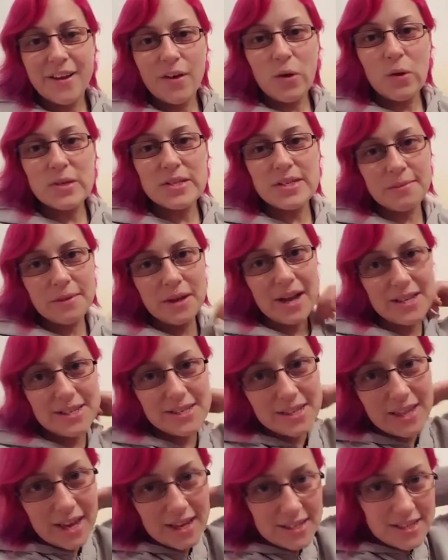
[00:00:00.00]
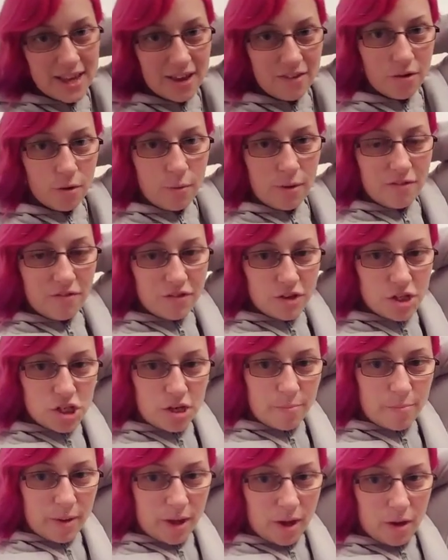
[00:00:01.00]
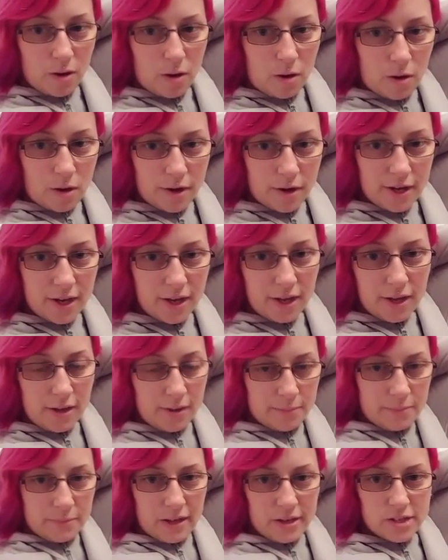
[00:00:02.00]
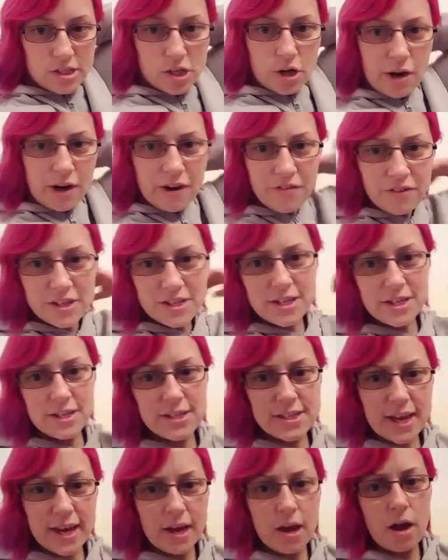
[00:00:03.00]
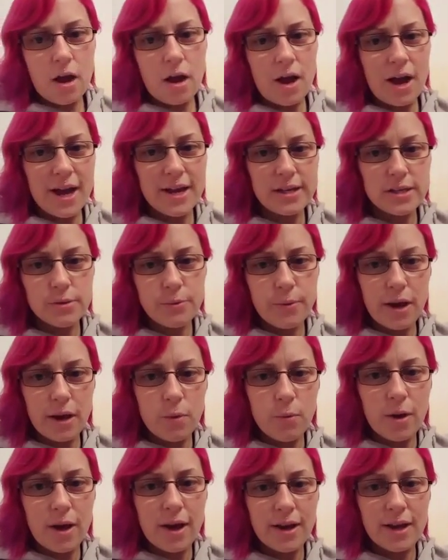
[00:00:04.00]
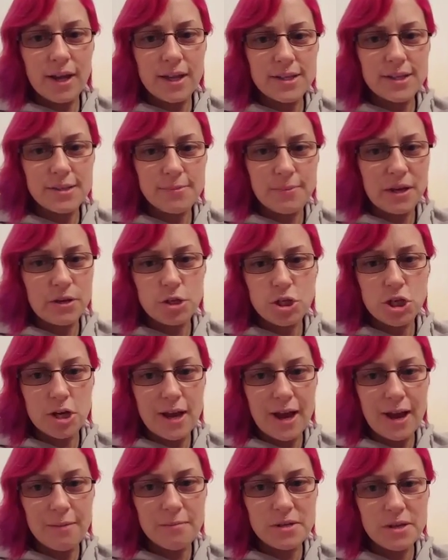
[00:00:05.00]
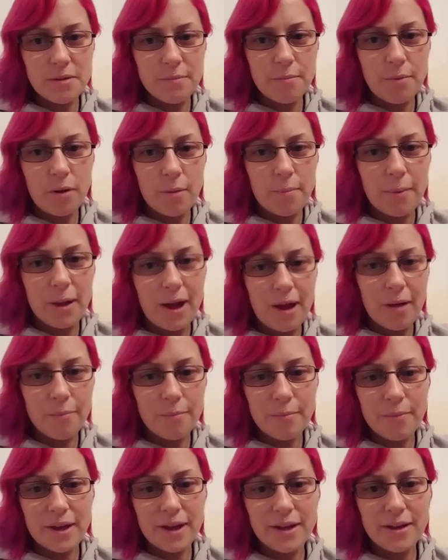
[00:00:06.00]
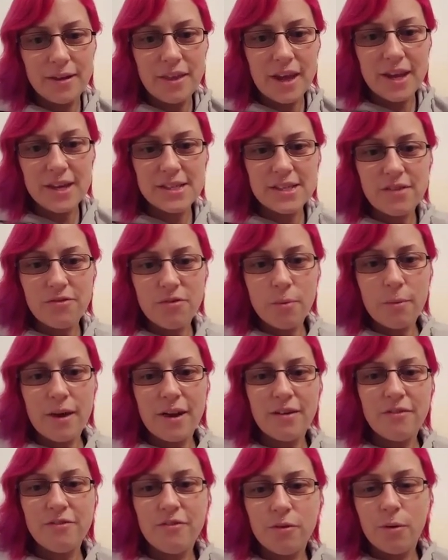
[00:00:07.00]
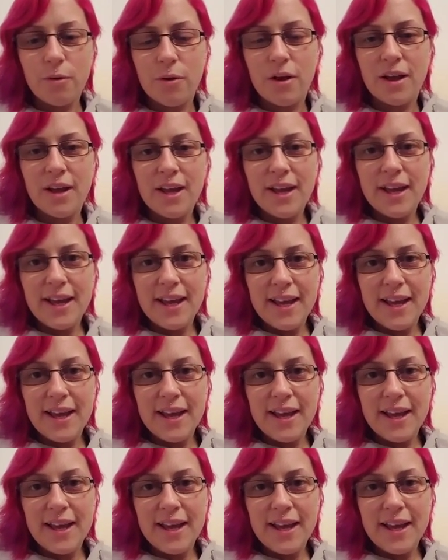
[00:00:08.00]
Awesome, guys. Thanks everyone for jumping on. Sorry if I didn't say hi to anyone. It's because your name didn't pop up, but thanks everyone for